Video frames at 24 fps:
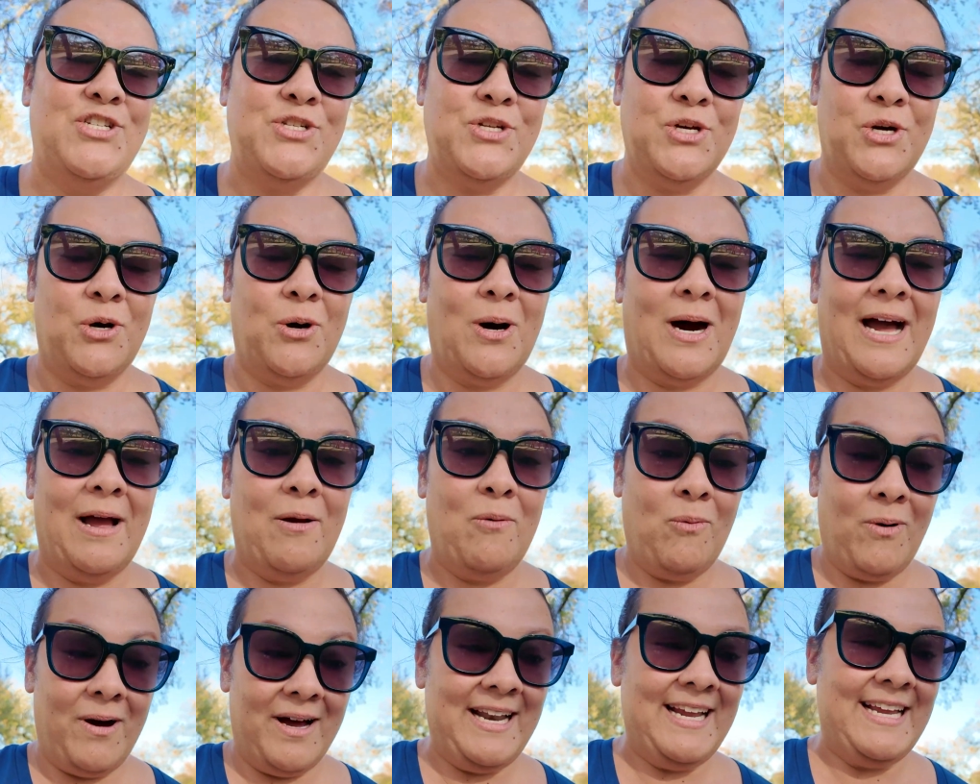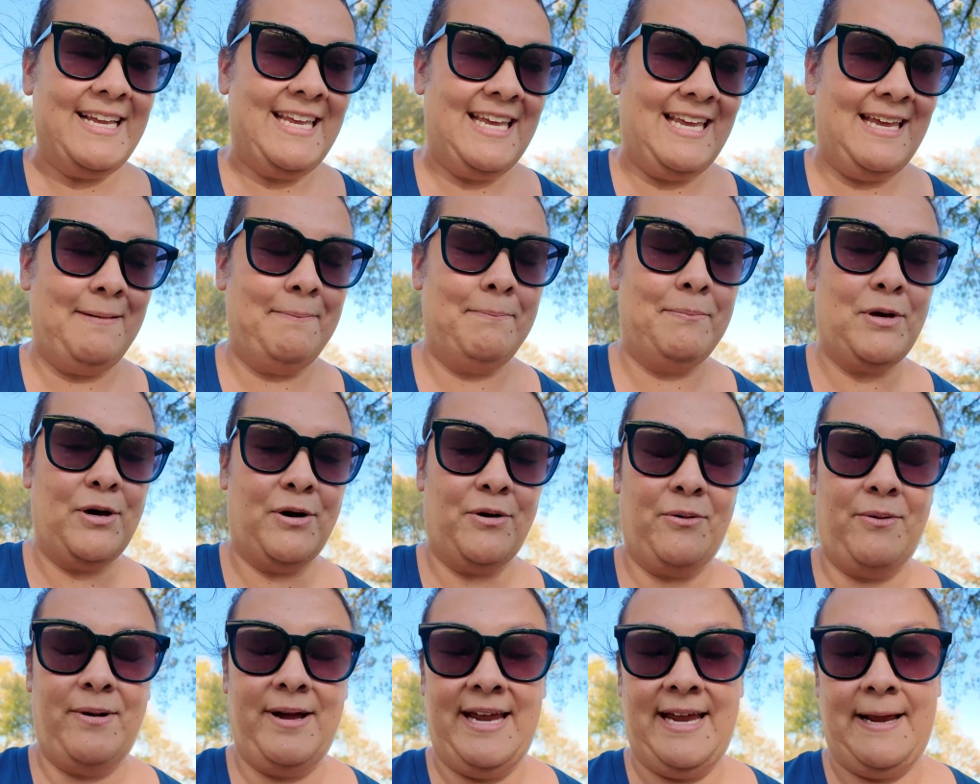so I want to keep
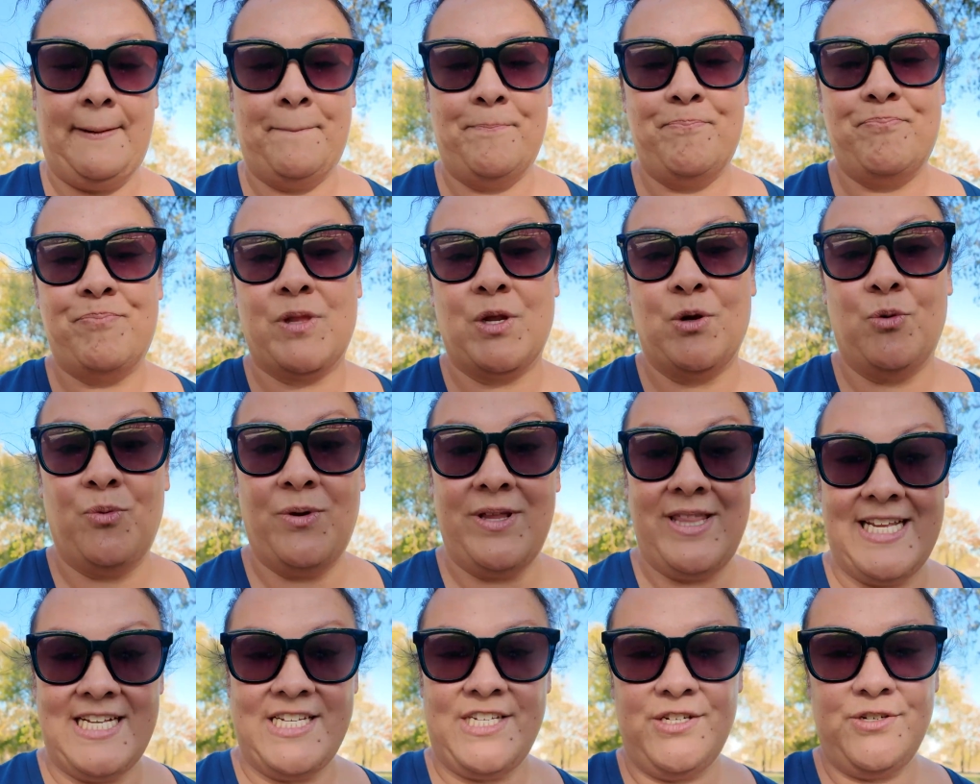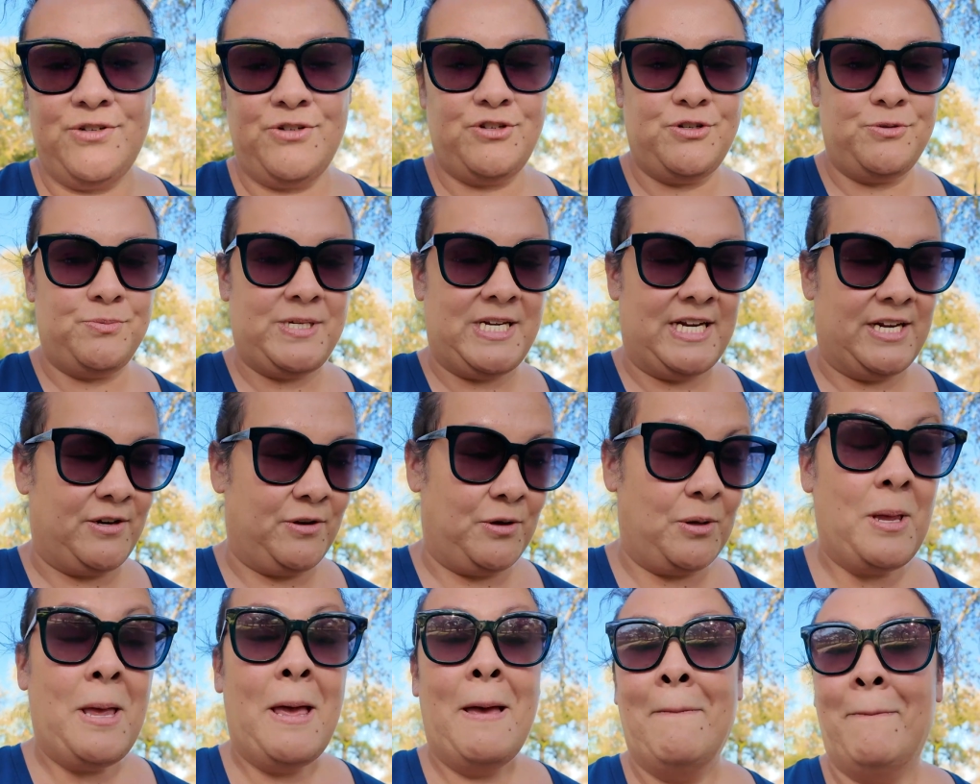going with this YouTube
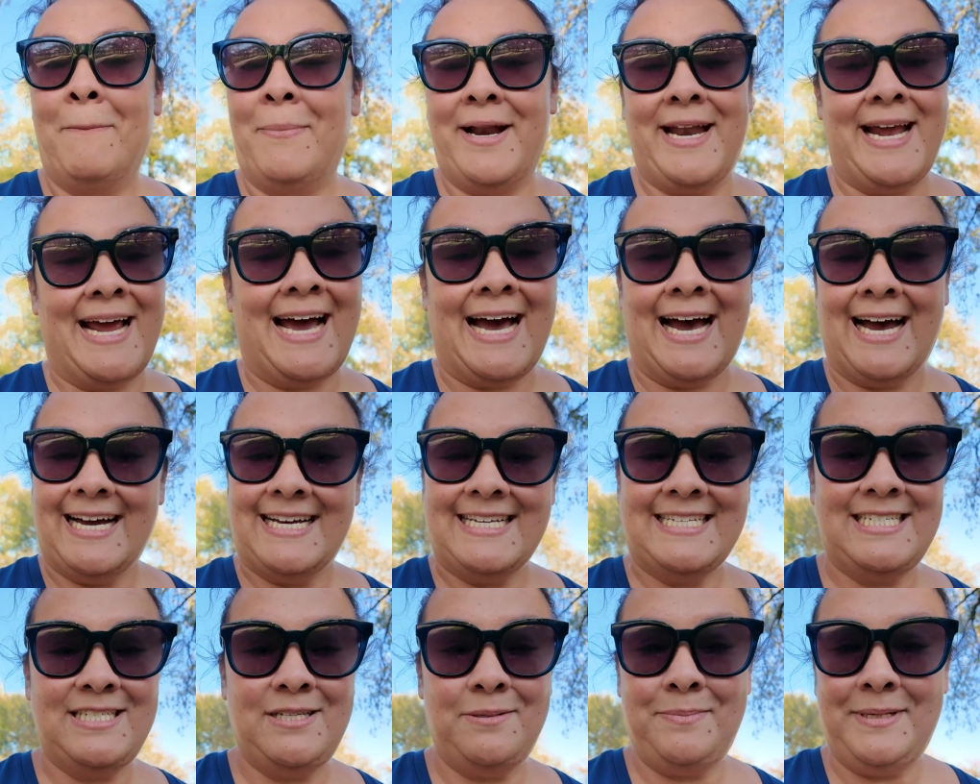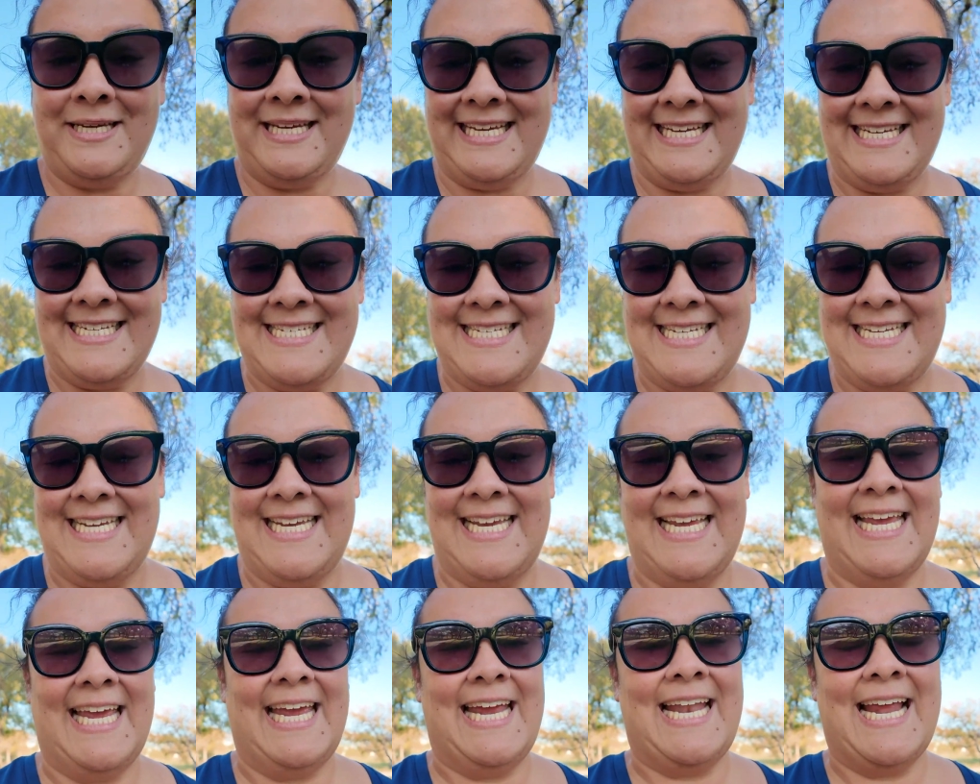channel, but it has to be
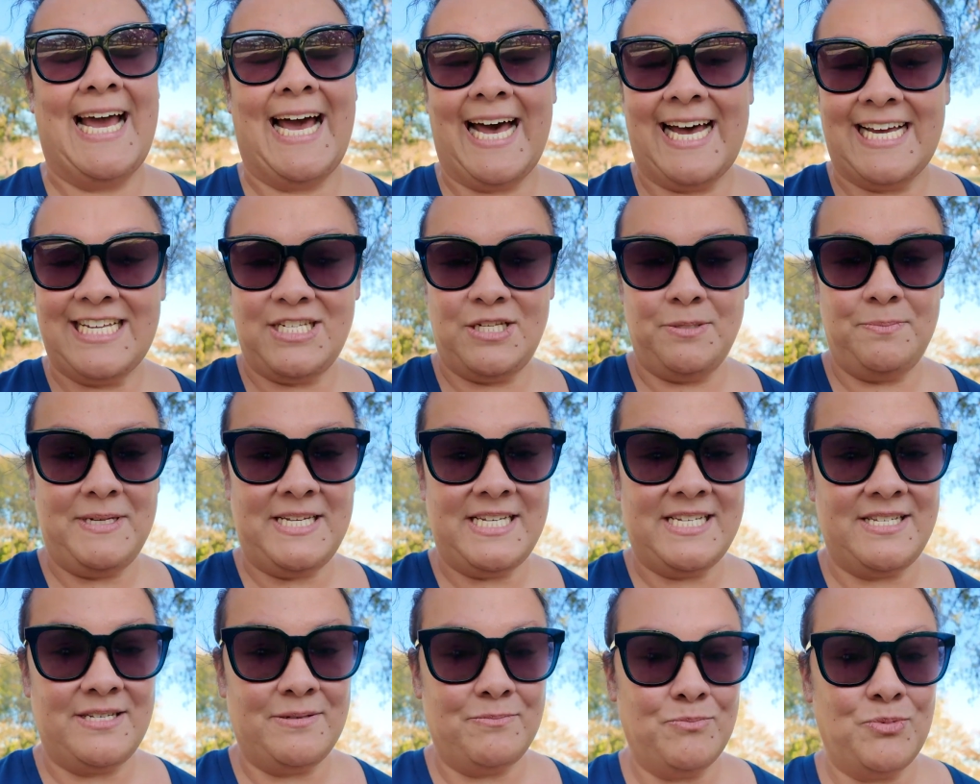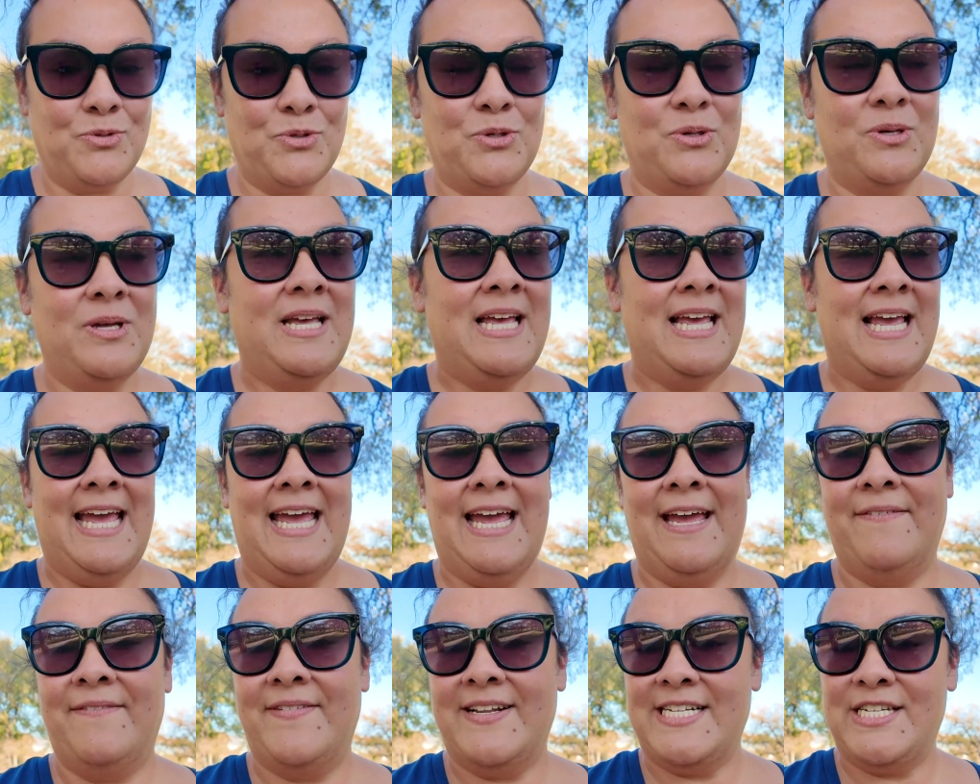easy, it has to be simple.
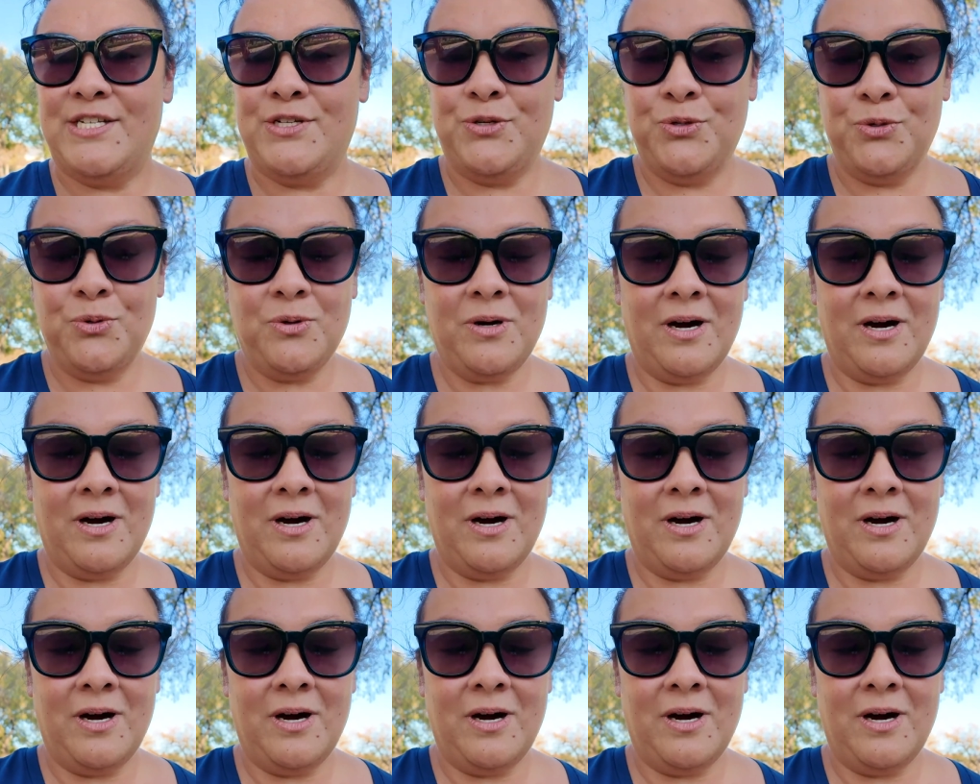If it's too